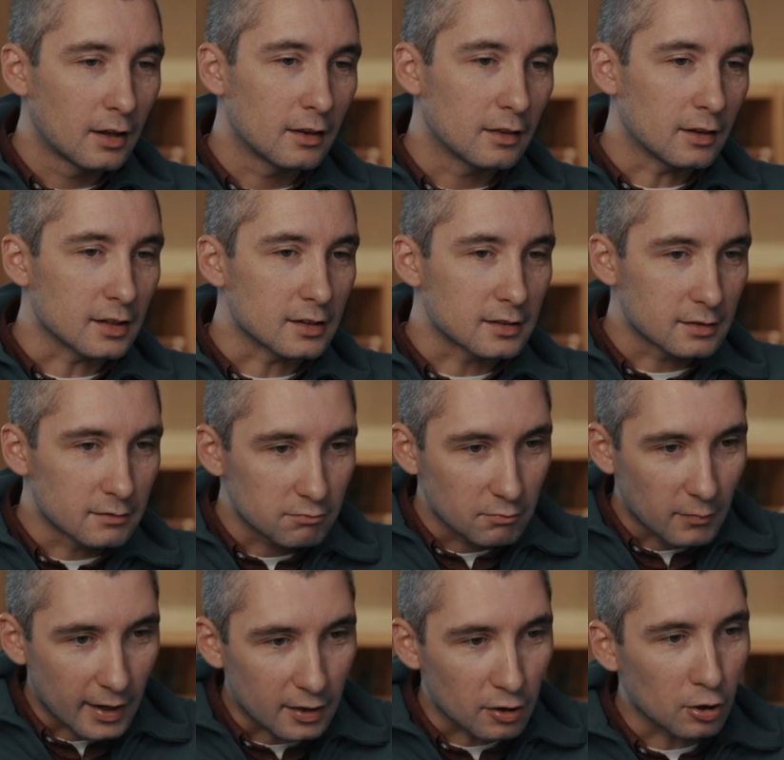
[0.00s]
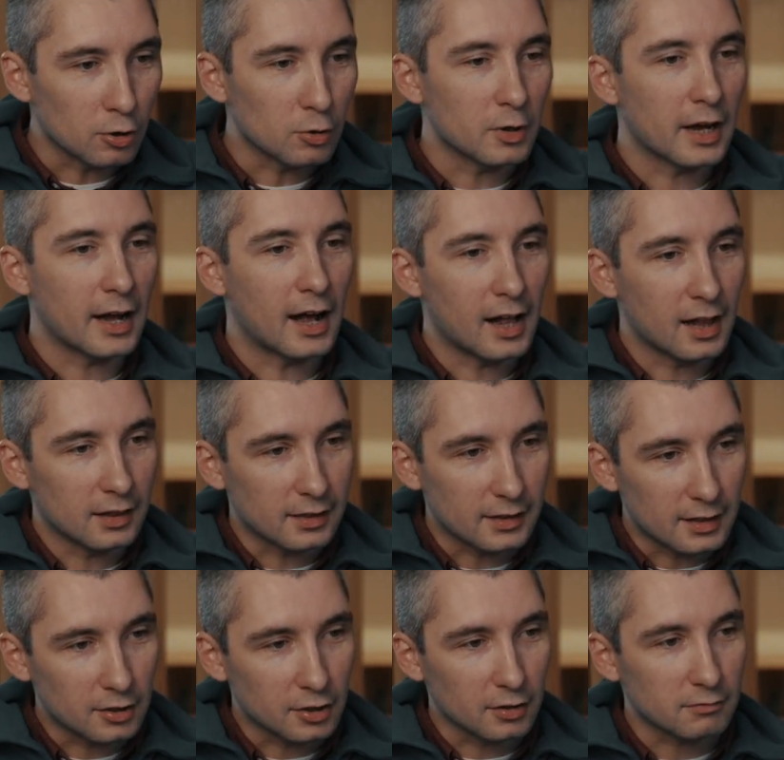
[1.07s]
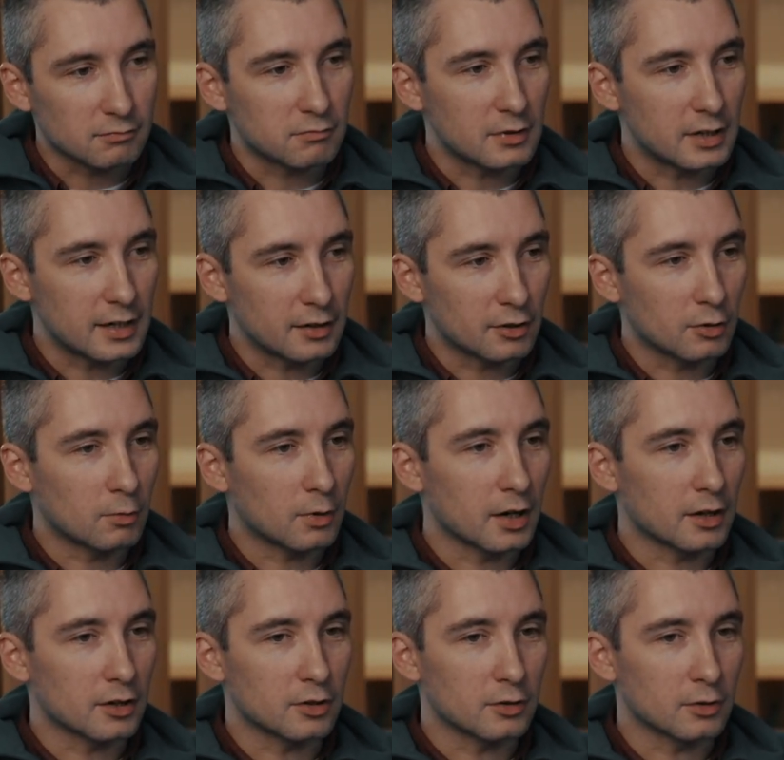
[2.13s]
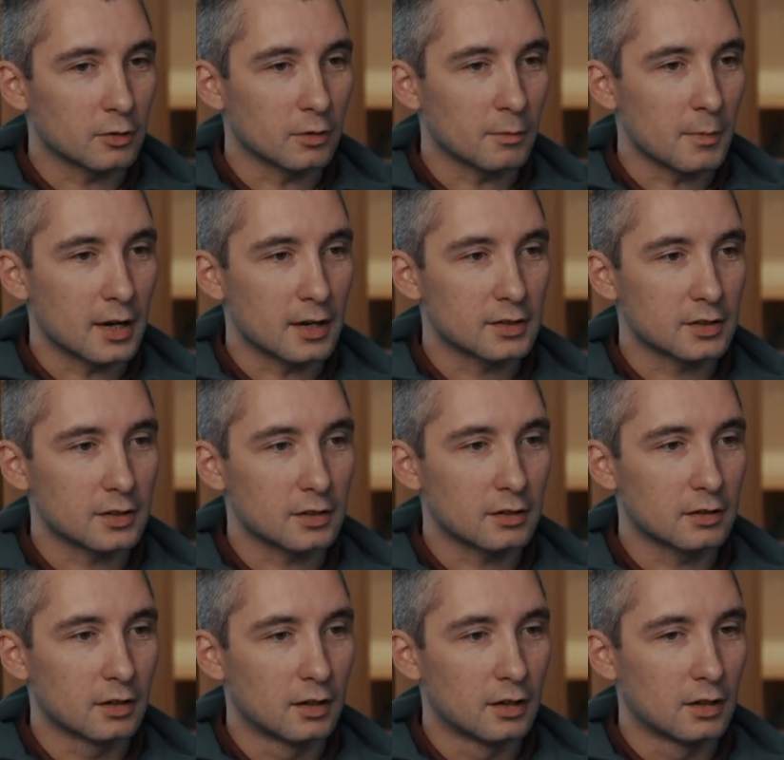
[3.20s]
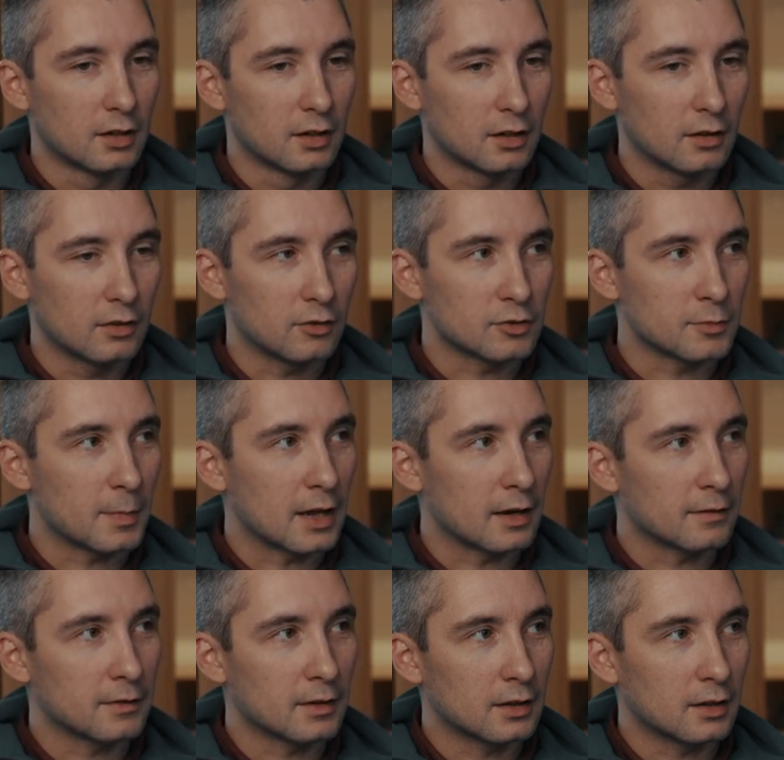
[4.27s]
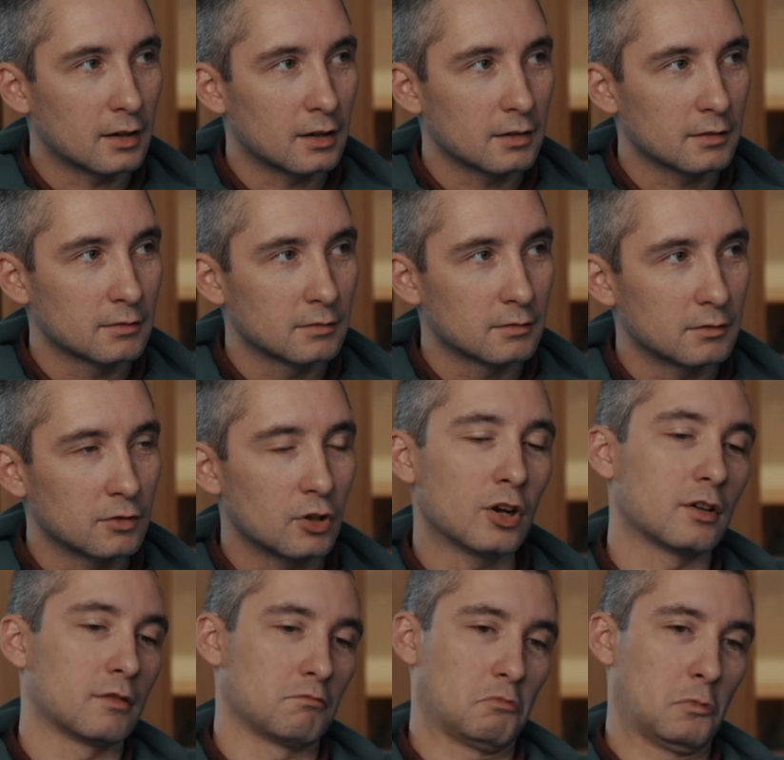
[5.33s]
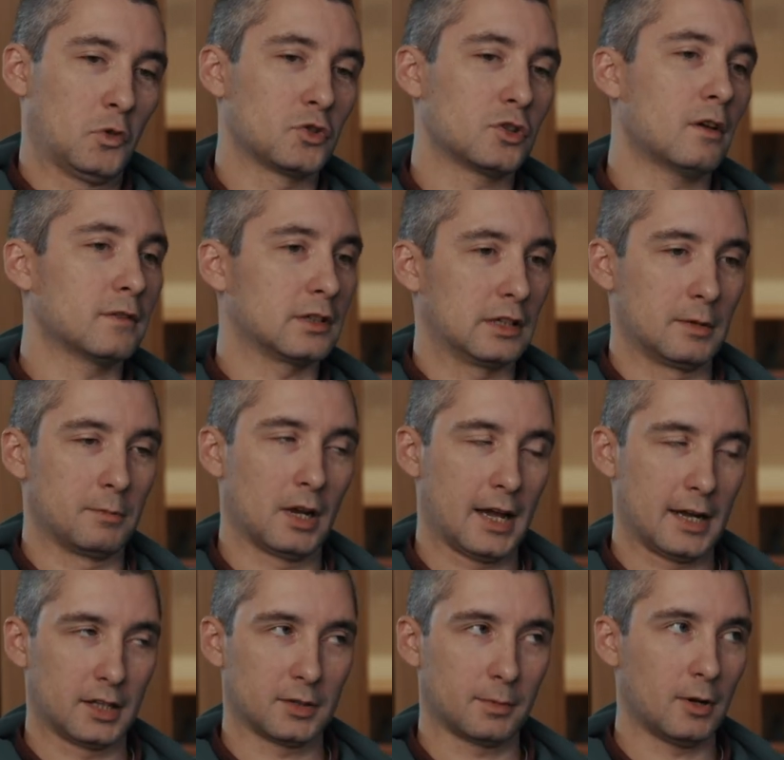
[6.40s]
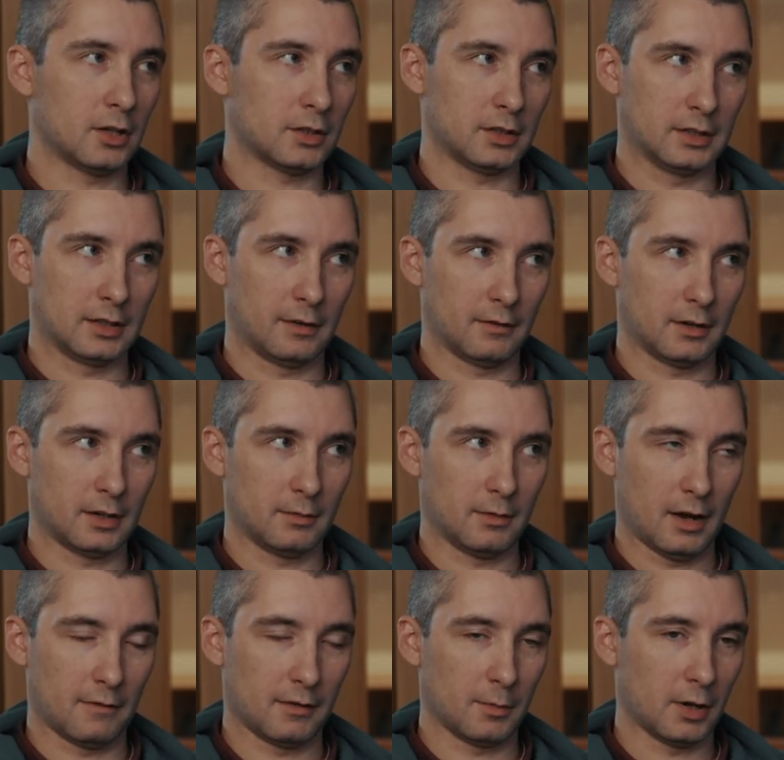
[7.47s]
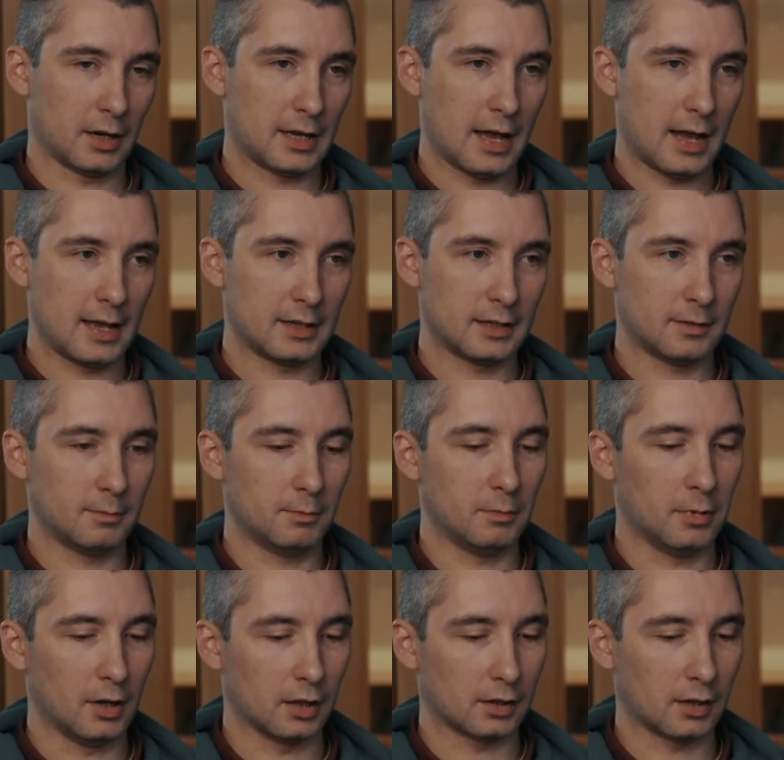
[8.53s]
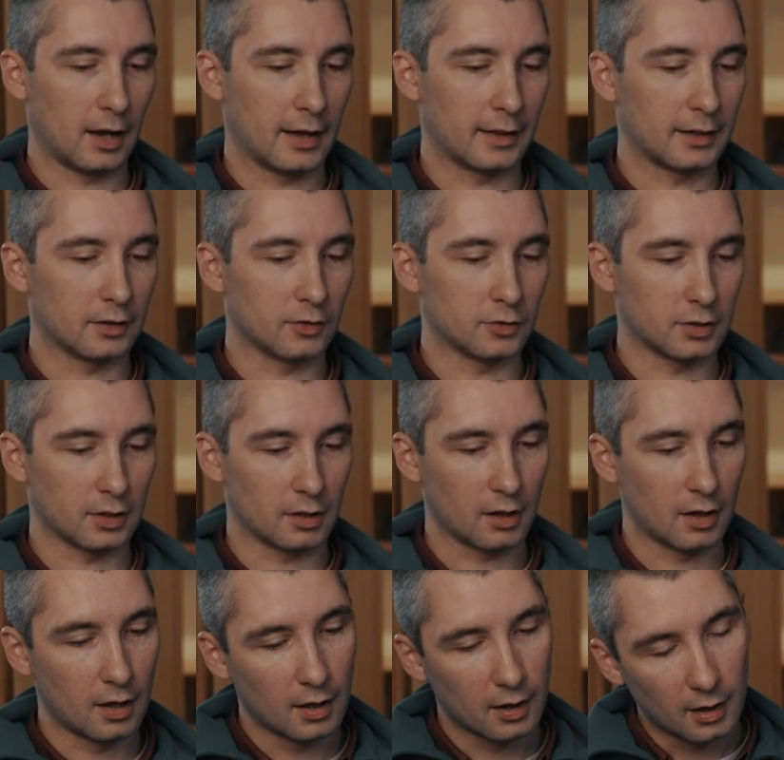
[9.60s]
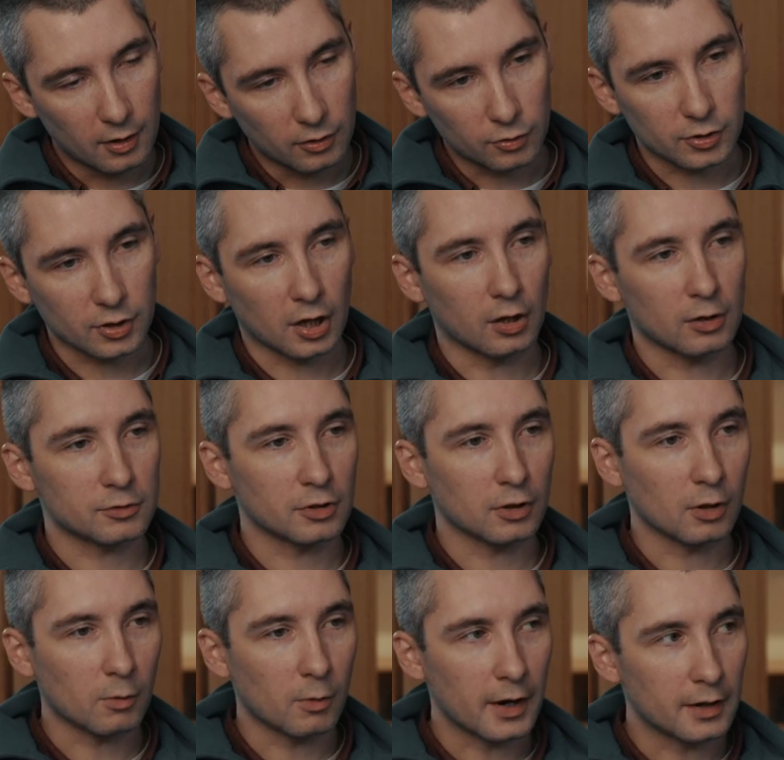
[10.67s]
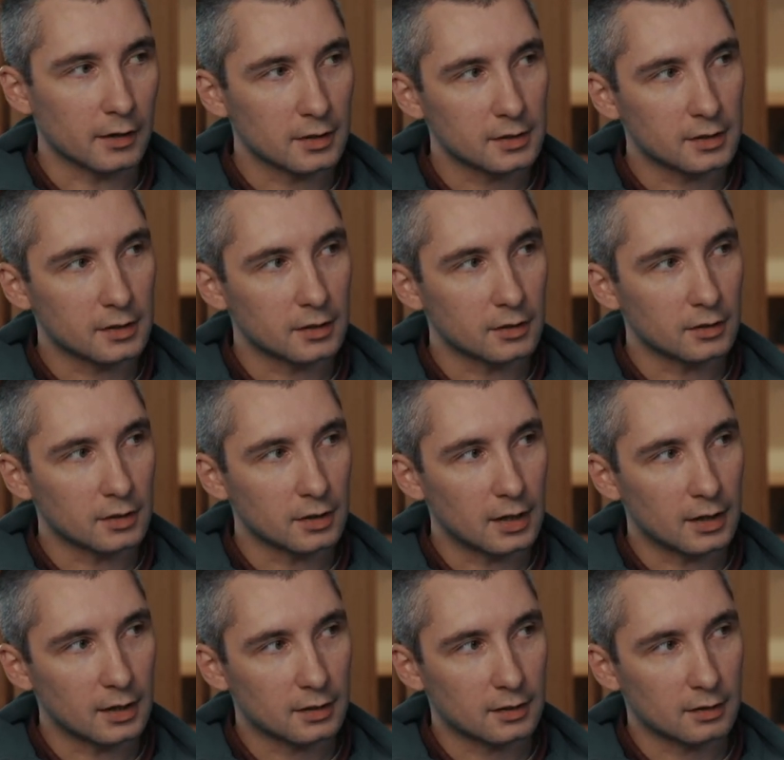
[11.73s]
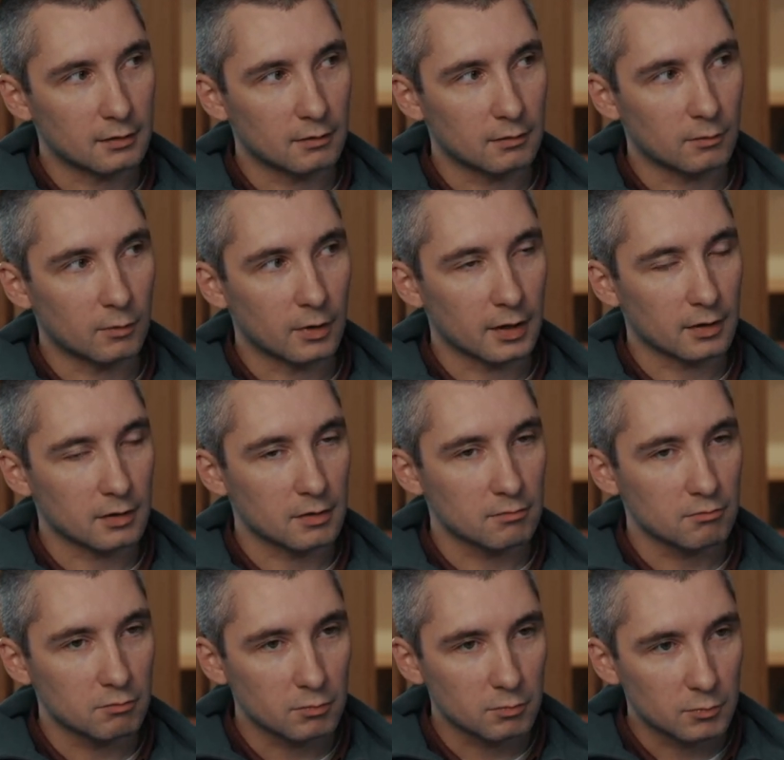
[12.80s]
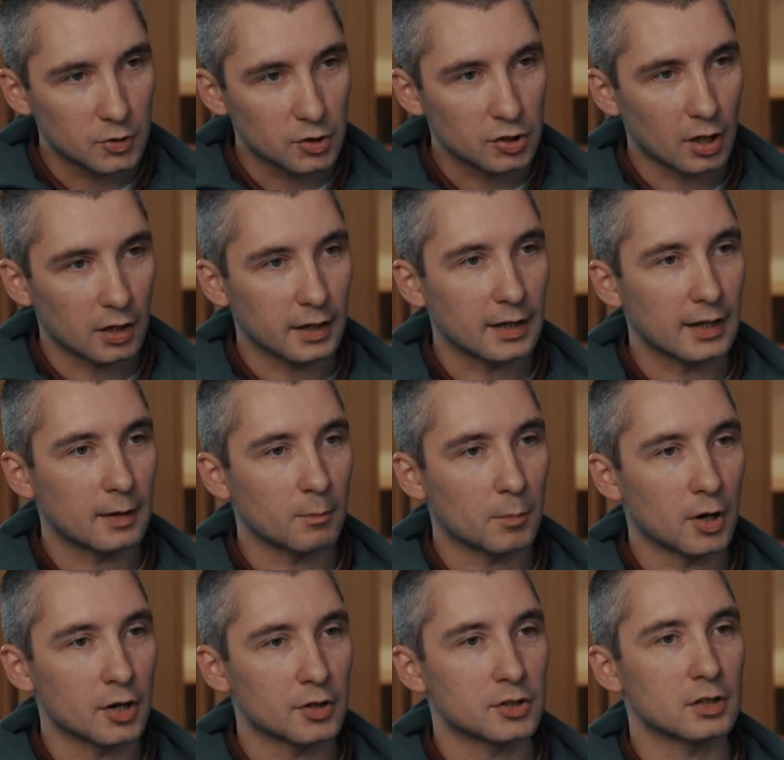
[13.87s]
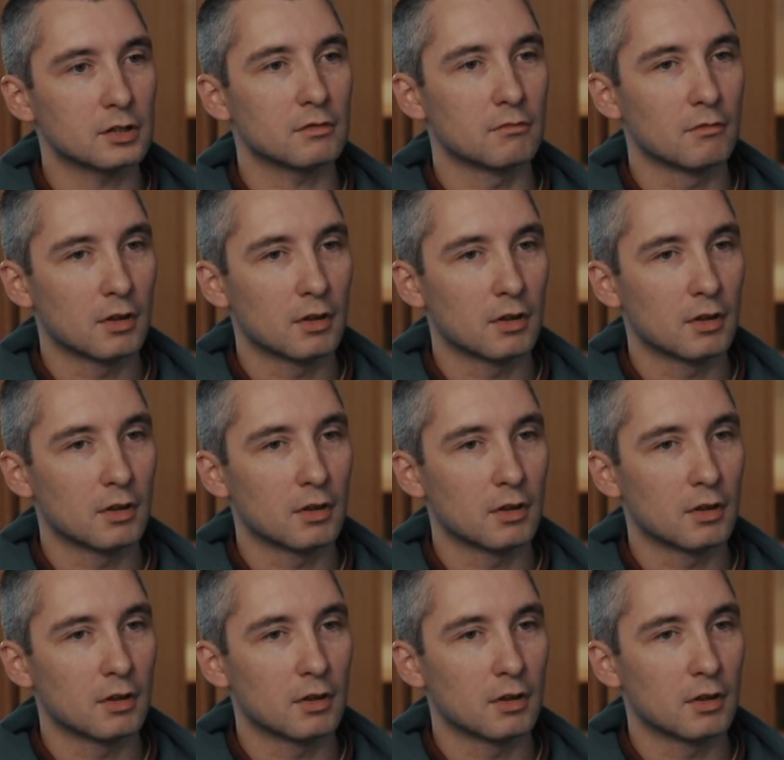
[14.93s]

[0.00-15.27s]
that's in the locale near to where you're going to minister, there's benefit there. Now, there's obviously blind spots, as everybody has, but I think there's a cultural awareness that you get with studying in person